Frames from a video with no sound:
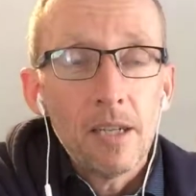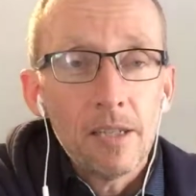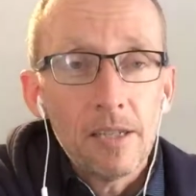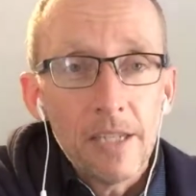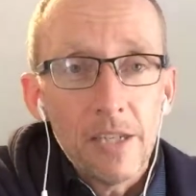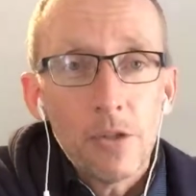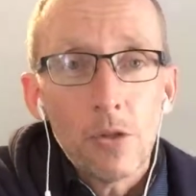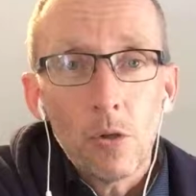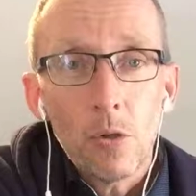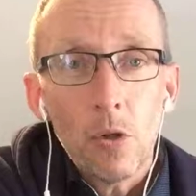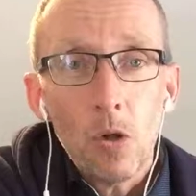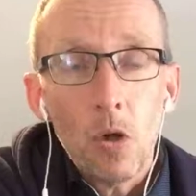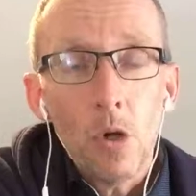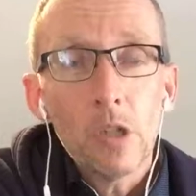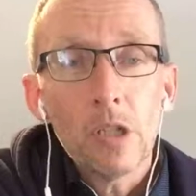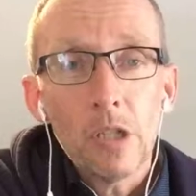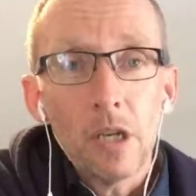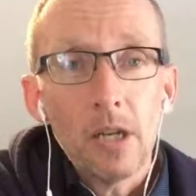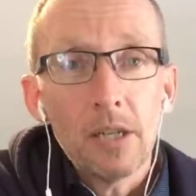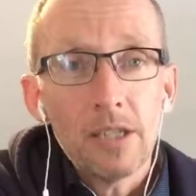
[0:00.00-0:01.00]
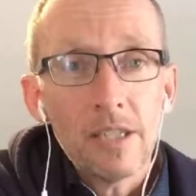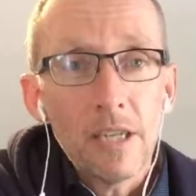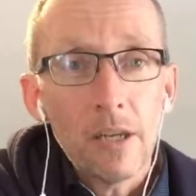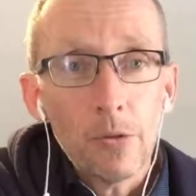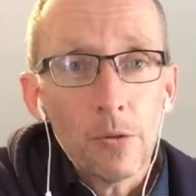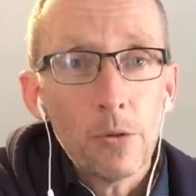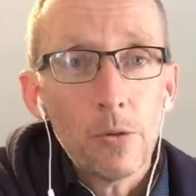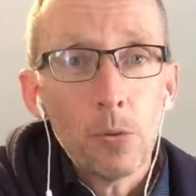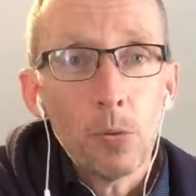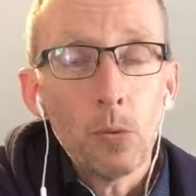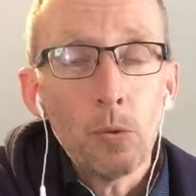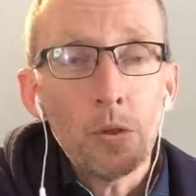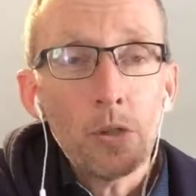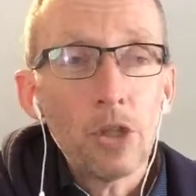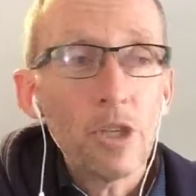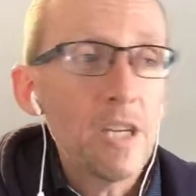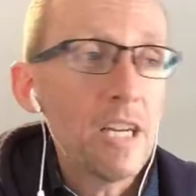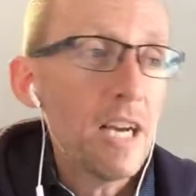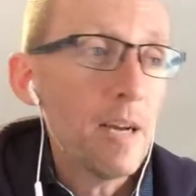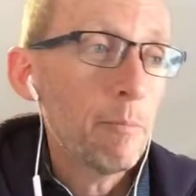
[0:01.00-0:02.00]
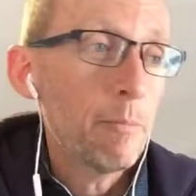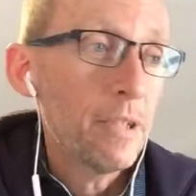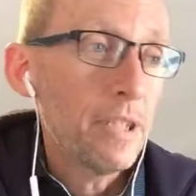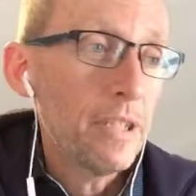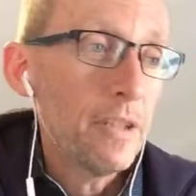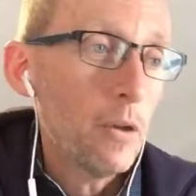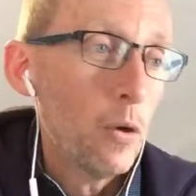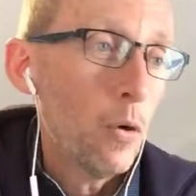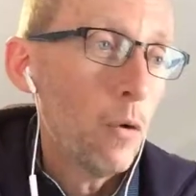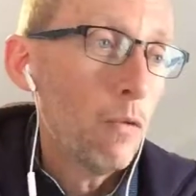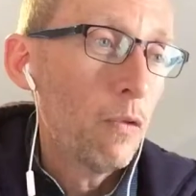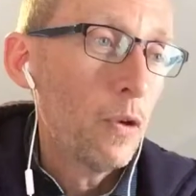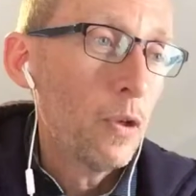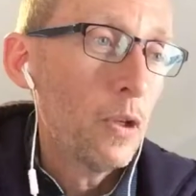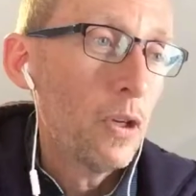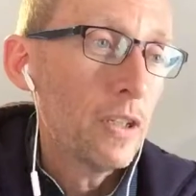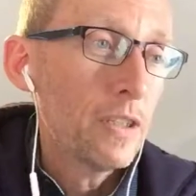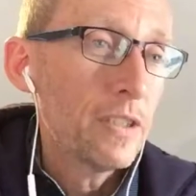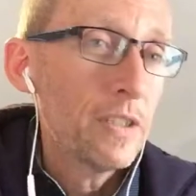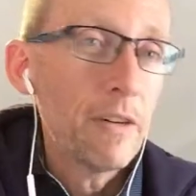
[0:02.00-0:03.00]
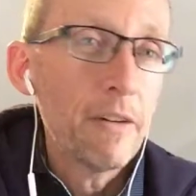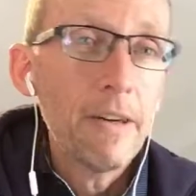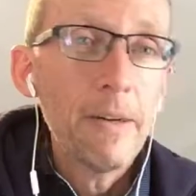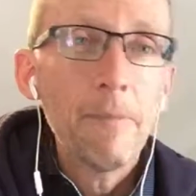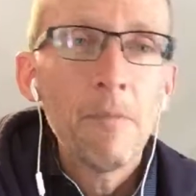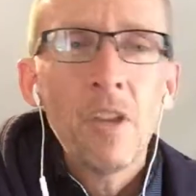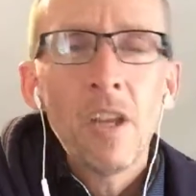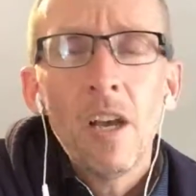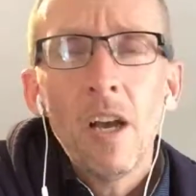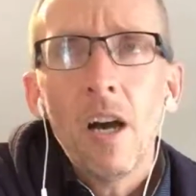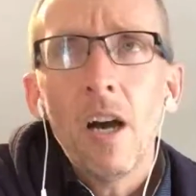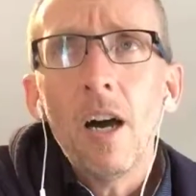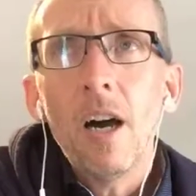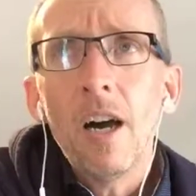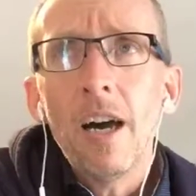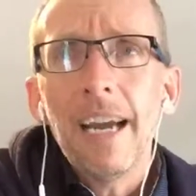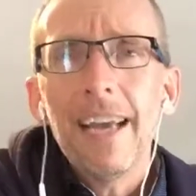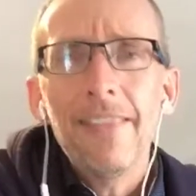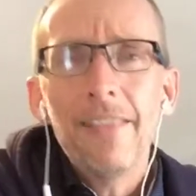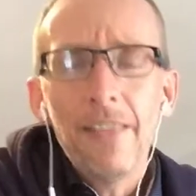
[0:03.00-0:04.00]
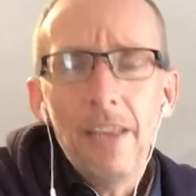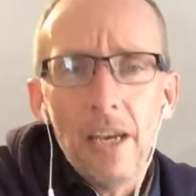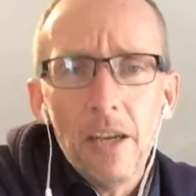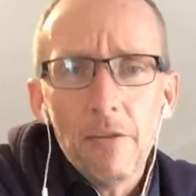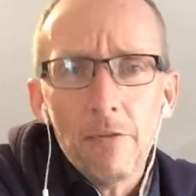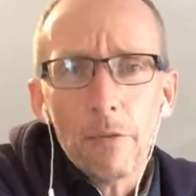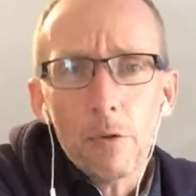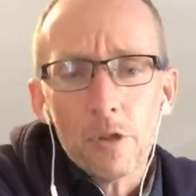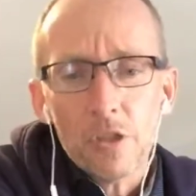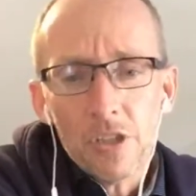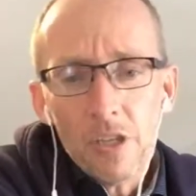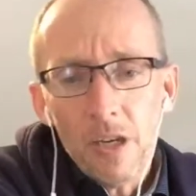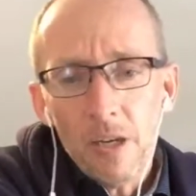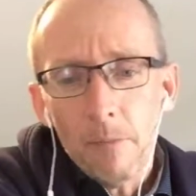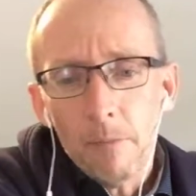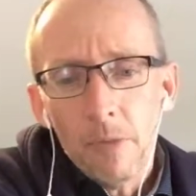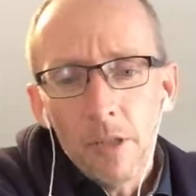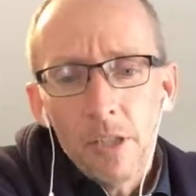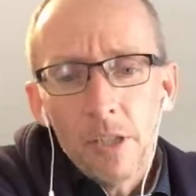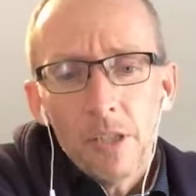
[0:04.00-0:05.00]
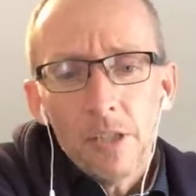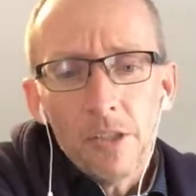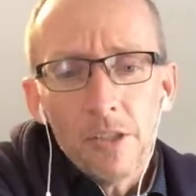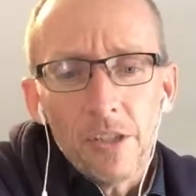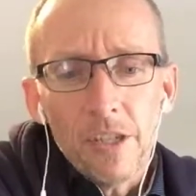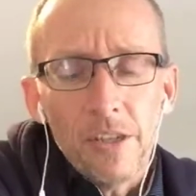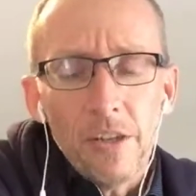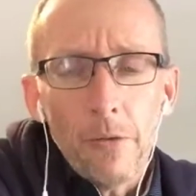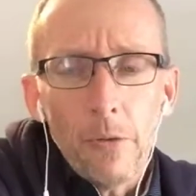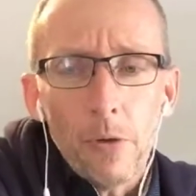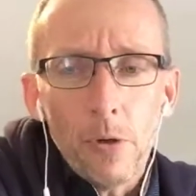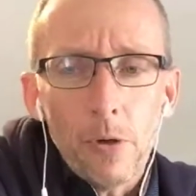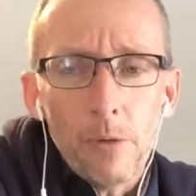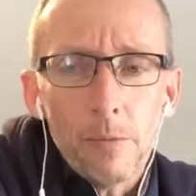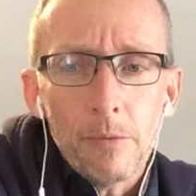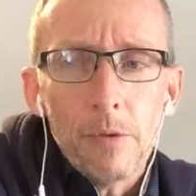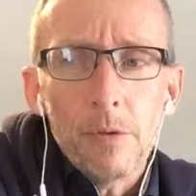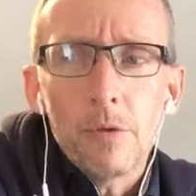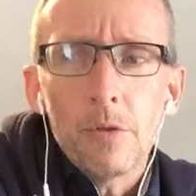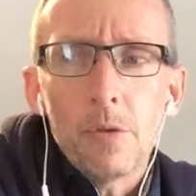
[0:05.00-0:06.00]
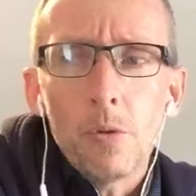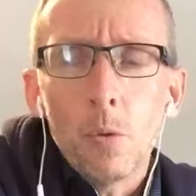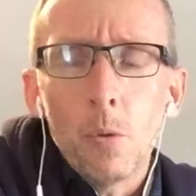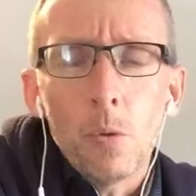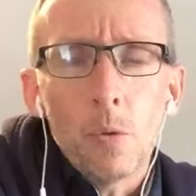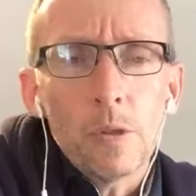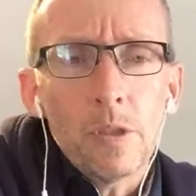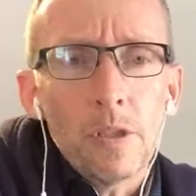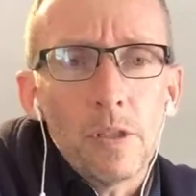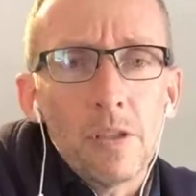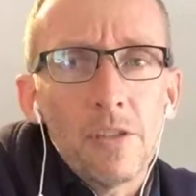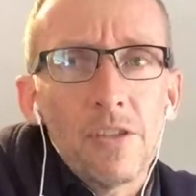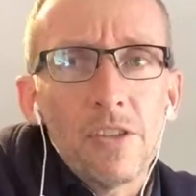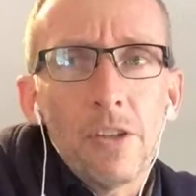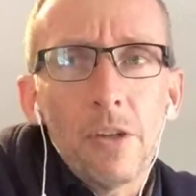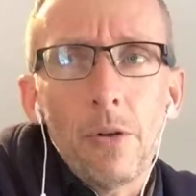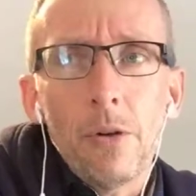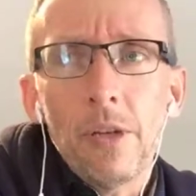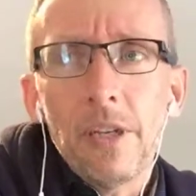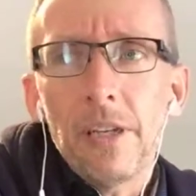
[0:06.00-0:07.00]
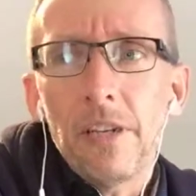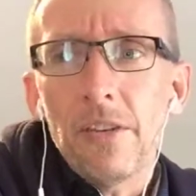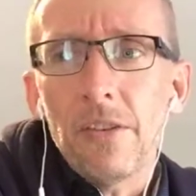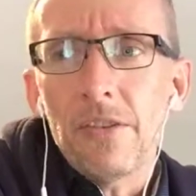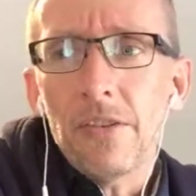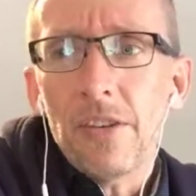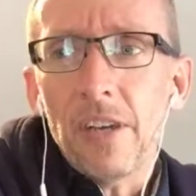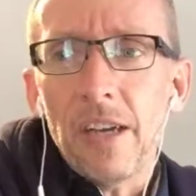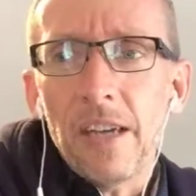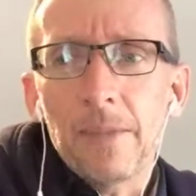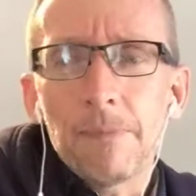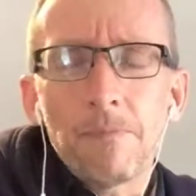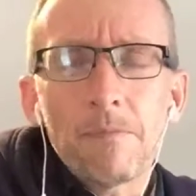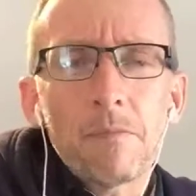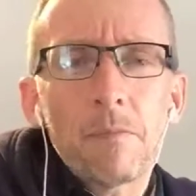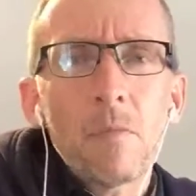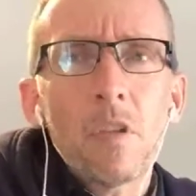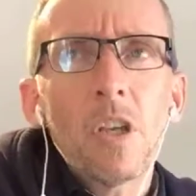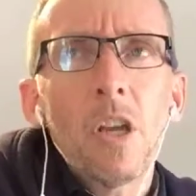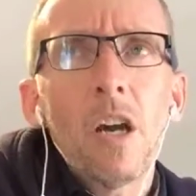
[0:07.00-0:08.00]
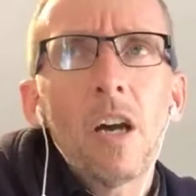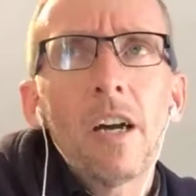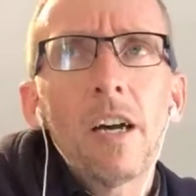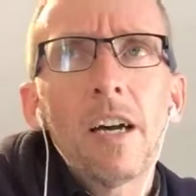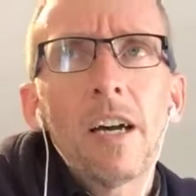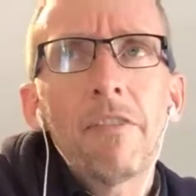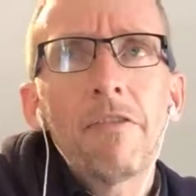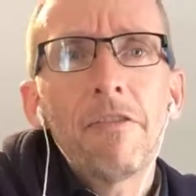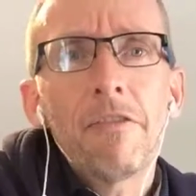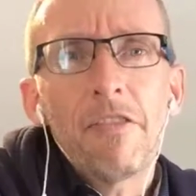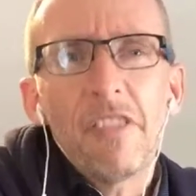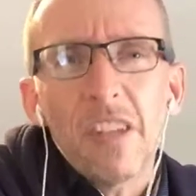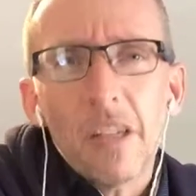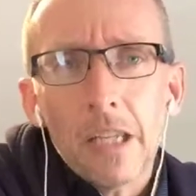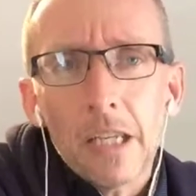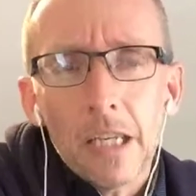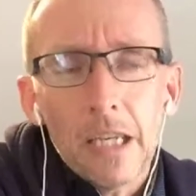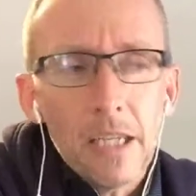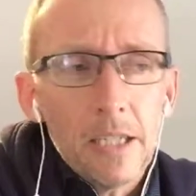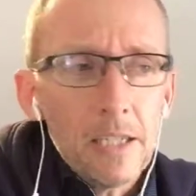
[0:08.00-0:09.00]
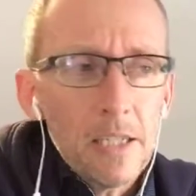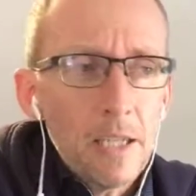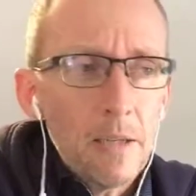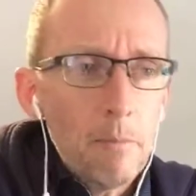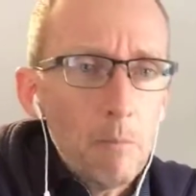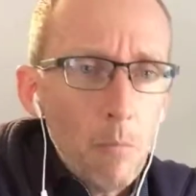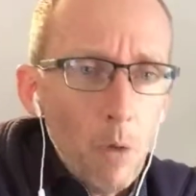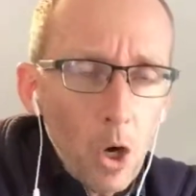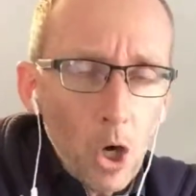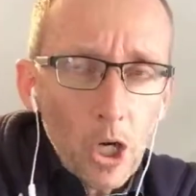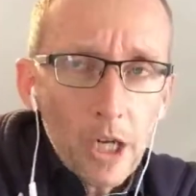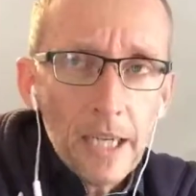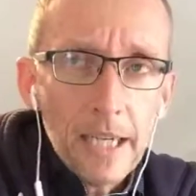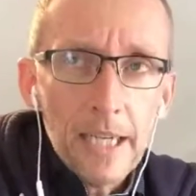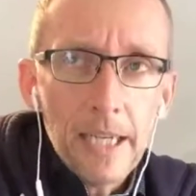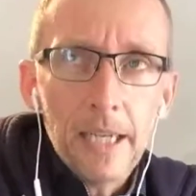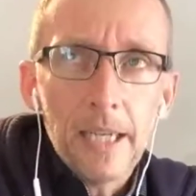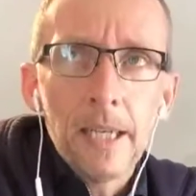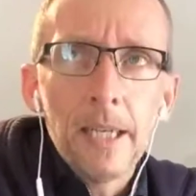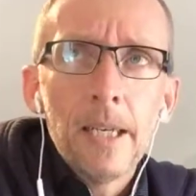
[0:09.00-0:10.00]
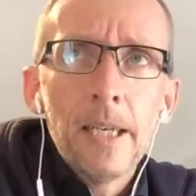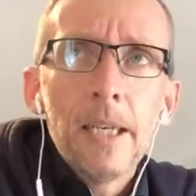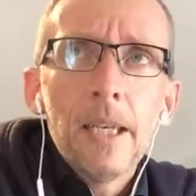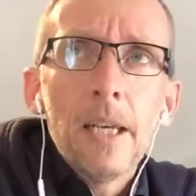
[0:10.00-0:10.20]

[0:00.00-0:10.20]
digital online sales tool that should not be overlooked. All right. And then for some, just another tool to consider is affiliate marketing.